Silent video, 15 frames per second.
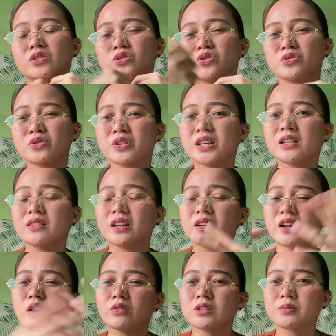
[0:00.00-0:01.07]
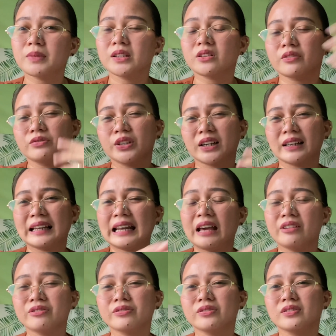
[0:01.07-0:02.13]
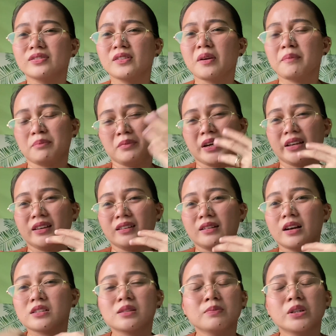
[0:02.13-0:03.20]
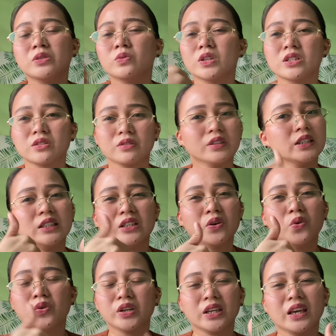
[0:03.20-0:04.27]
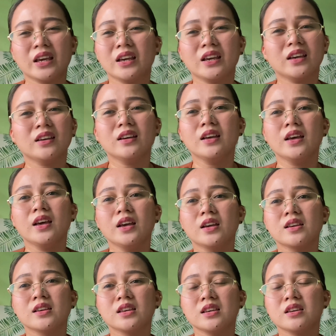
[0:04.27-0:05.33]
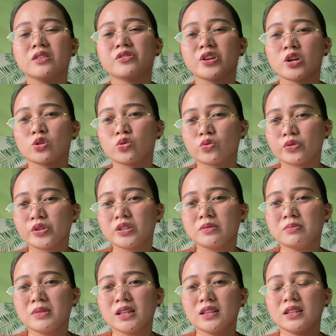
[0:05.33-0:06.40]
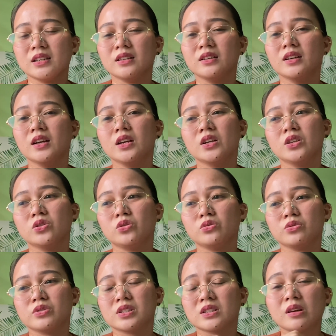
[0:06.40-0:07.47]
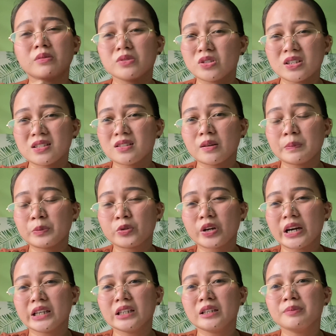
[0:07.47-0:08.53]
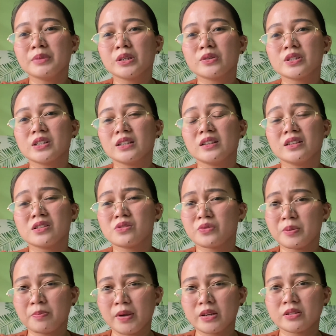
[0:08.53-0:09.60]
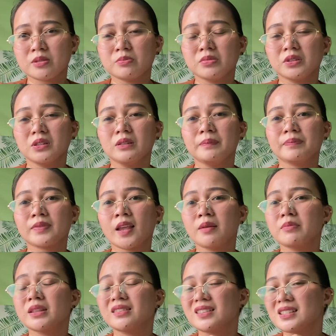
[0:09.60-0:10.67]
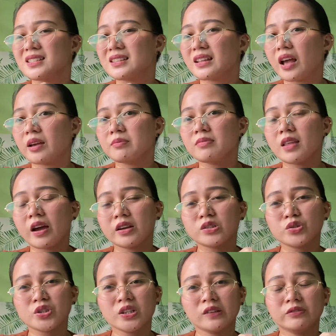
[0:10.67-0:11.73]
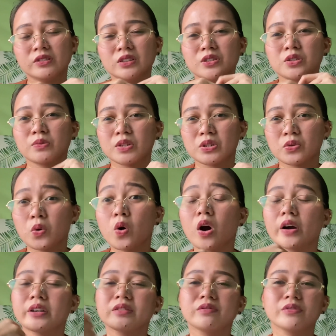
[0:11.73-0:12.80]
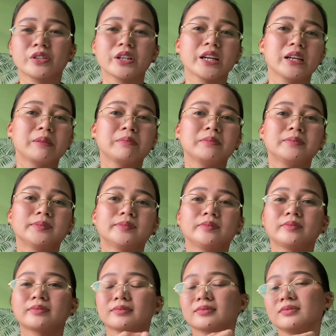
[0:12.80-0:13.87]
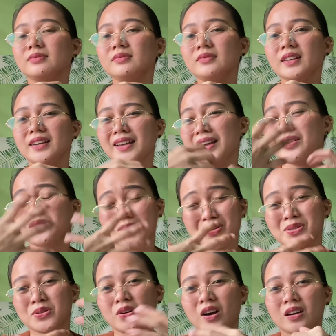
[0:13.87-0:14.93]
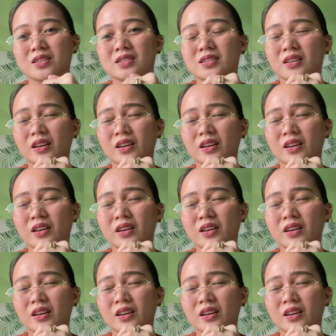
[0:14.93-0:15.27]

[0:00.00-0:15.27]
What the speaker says: During the announcement of the cleft, my husband was really okay. He reassured me to stop crying because it is repairable. But this time the hydrocephalus was so hard for him and also us.